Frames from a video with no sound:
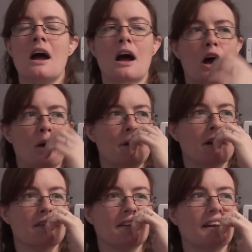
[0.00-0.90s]
And
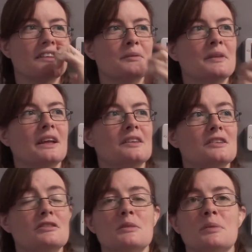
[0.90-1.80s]
I think that's something as a
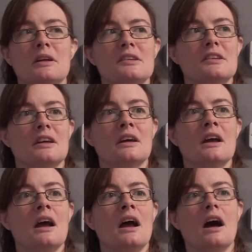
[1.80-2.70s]
street pastor
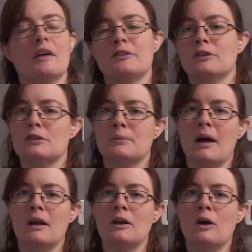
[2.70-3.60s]
I've talked
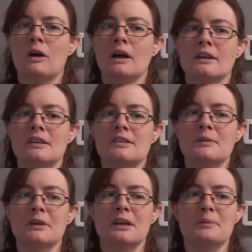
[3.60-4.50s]
about a lot, and
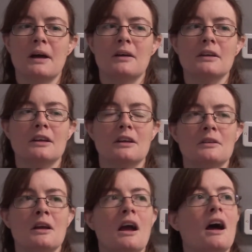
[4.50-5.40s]
something about,
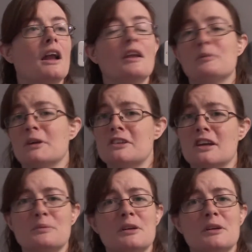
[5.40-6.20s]
I love my church.